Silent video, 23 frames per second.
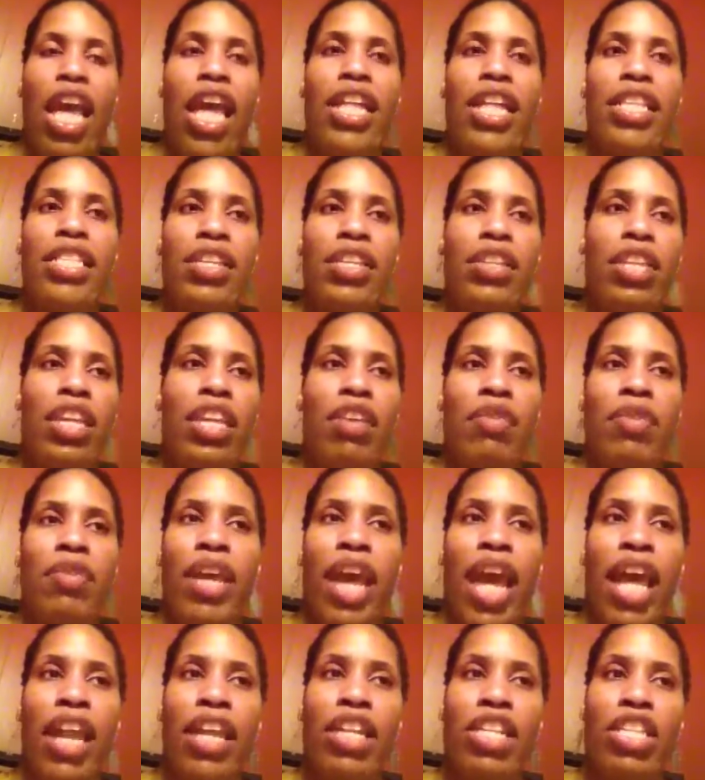And so then he would
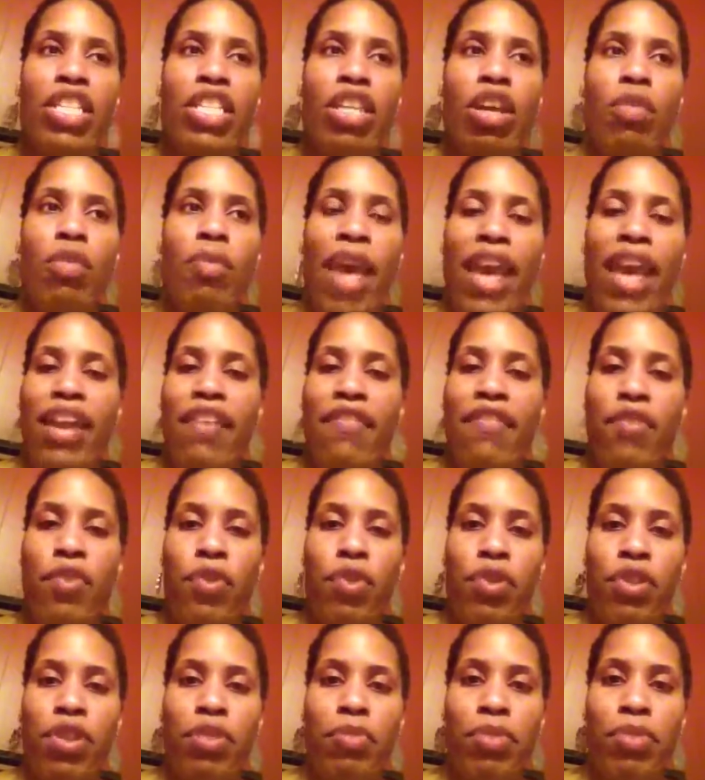kind of just go back and
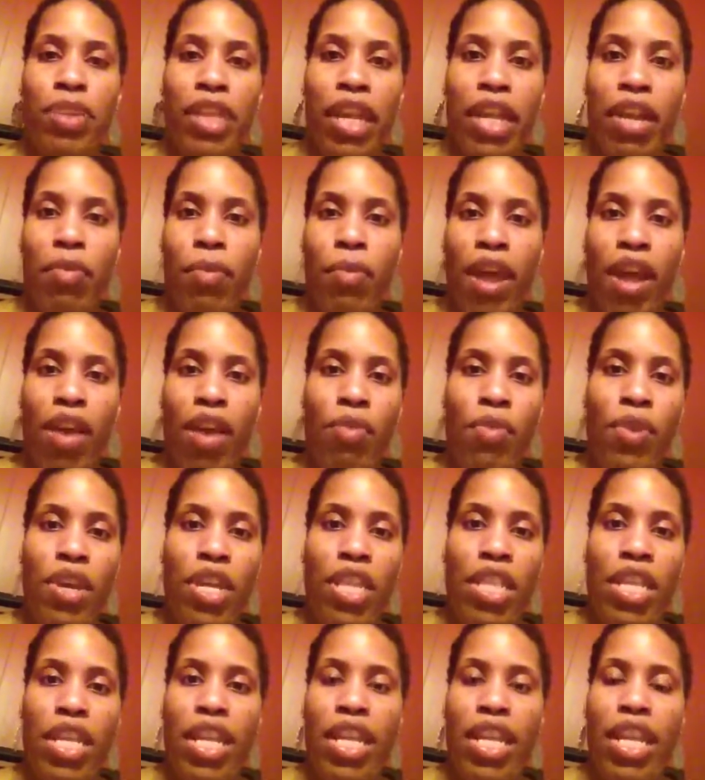forth and play around
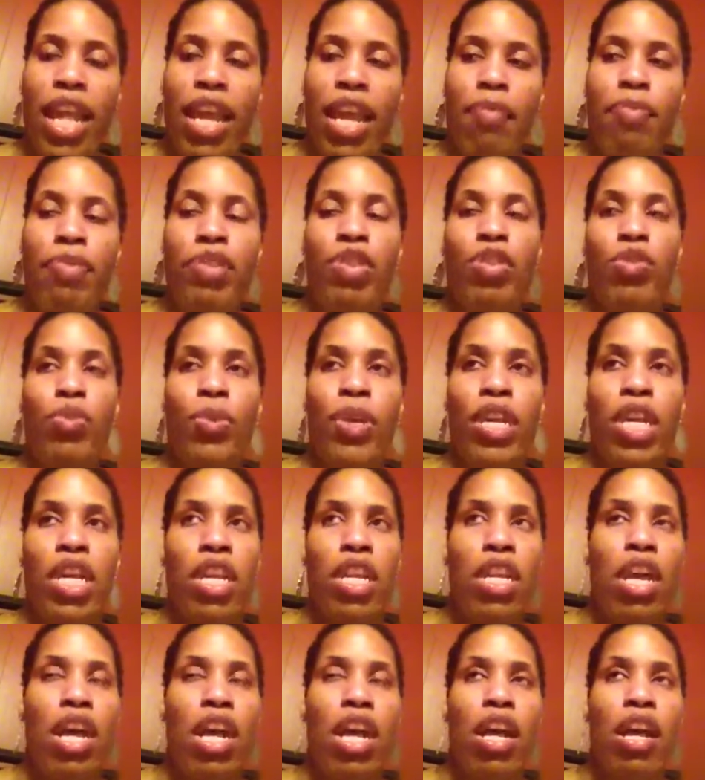with it, like
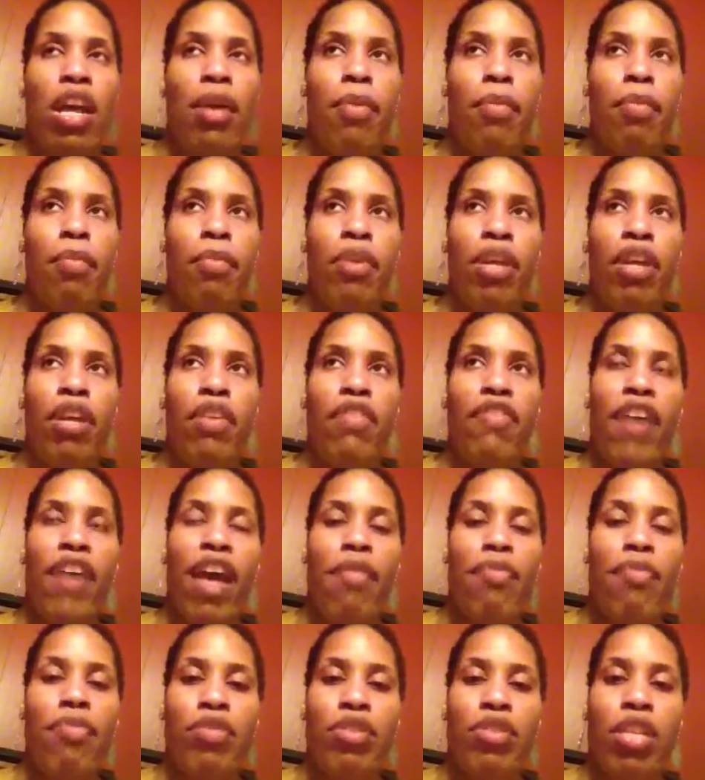between 5%,
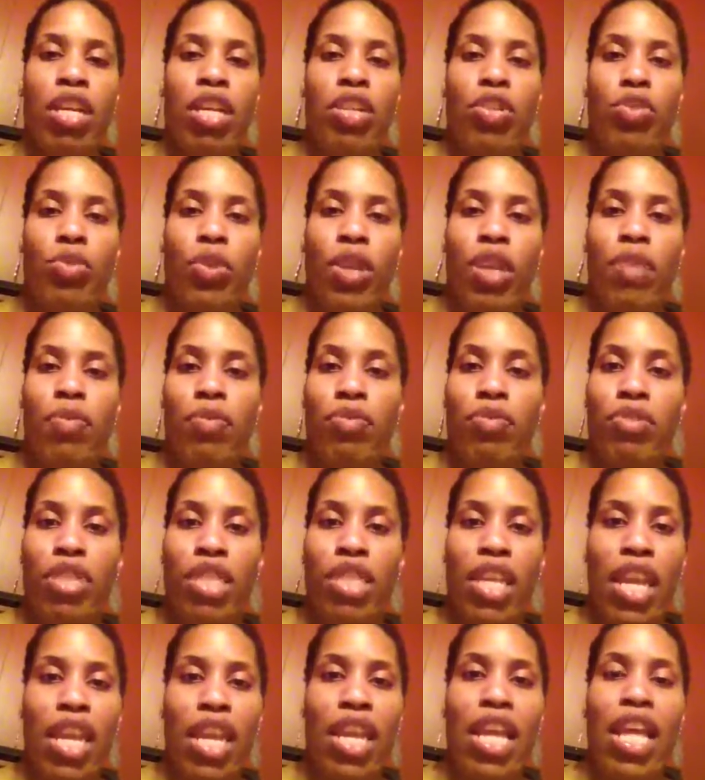
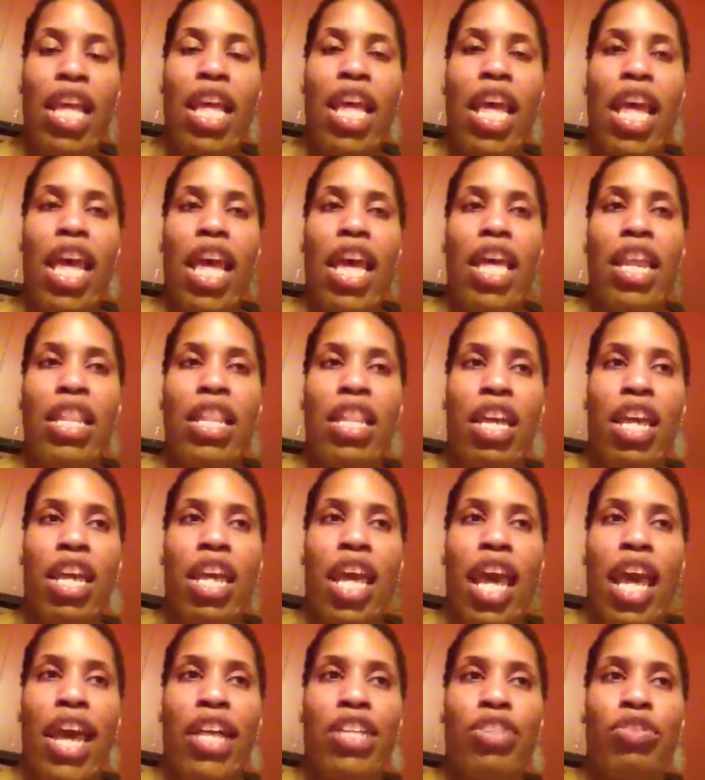20%, and
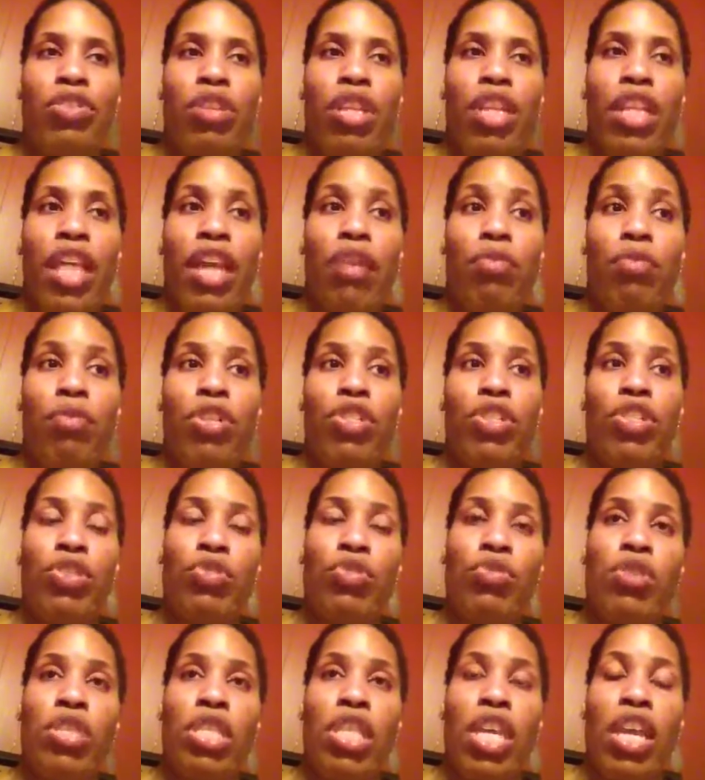actually like
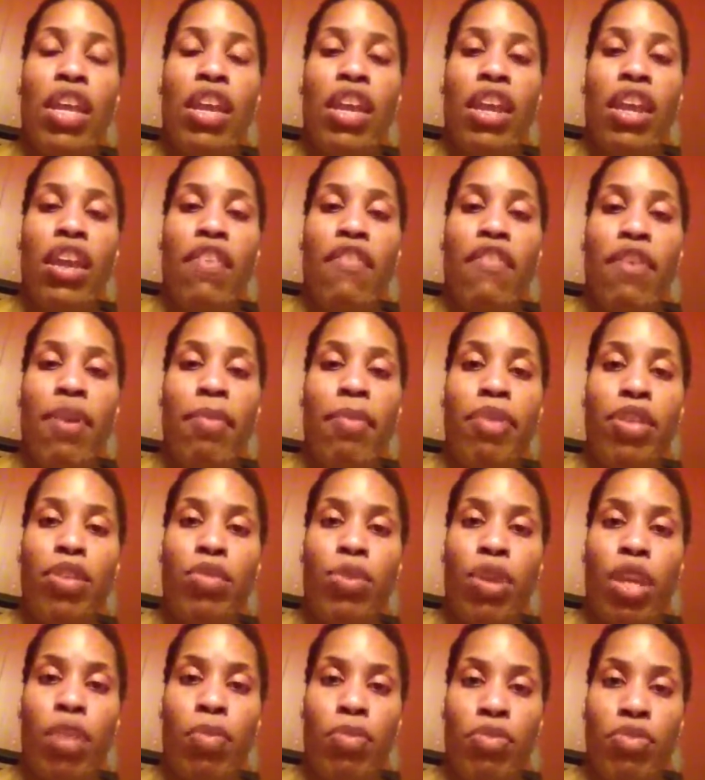reducing from the
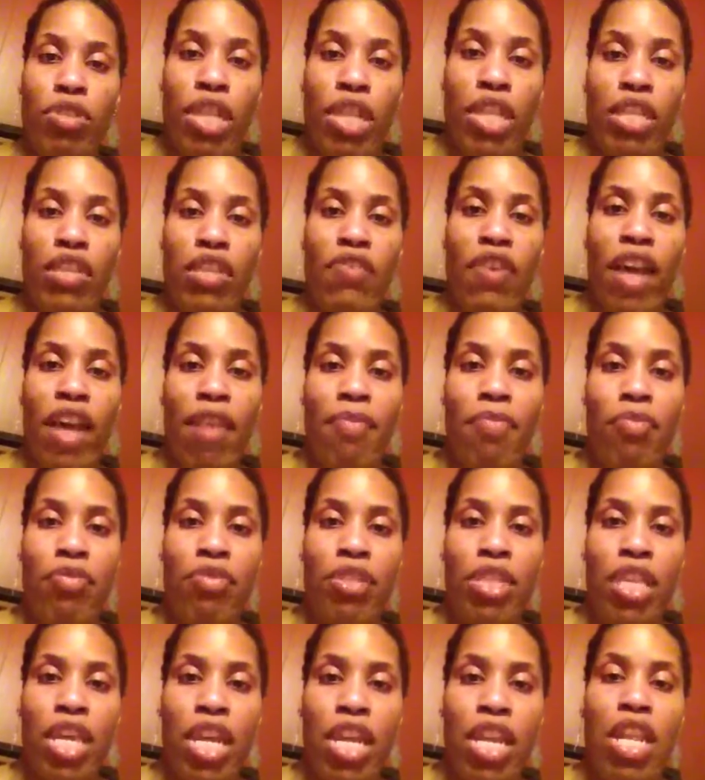20% to
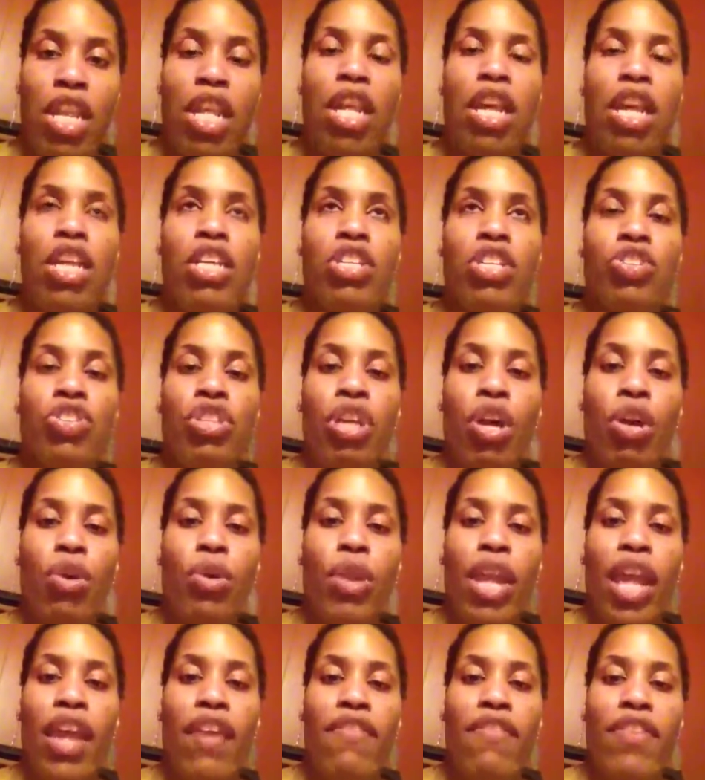5%
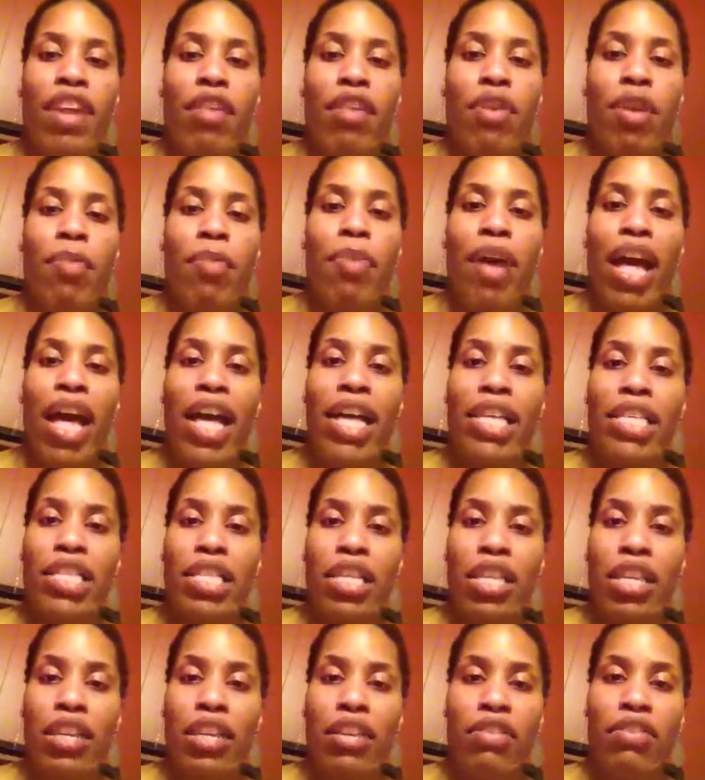showed a very
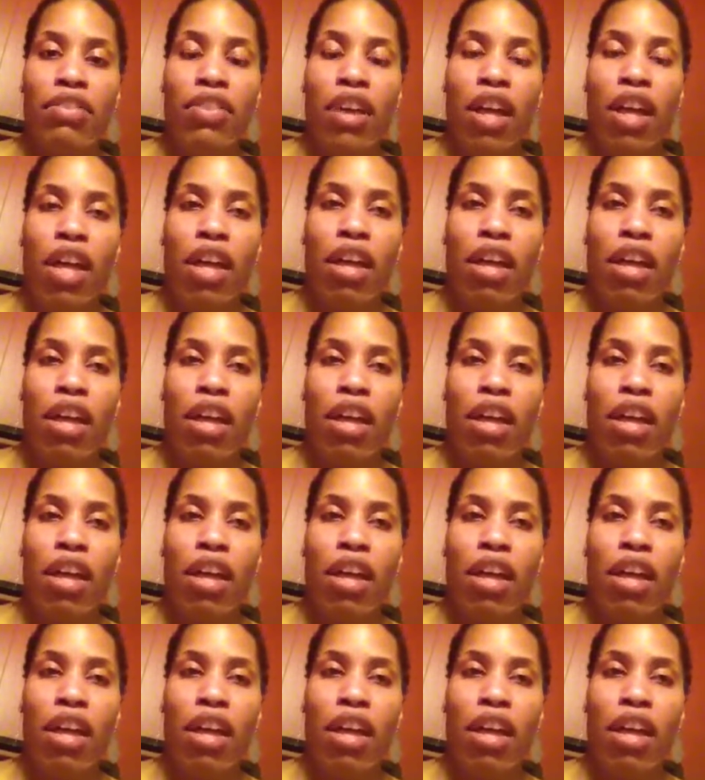positive,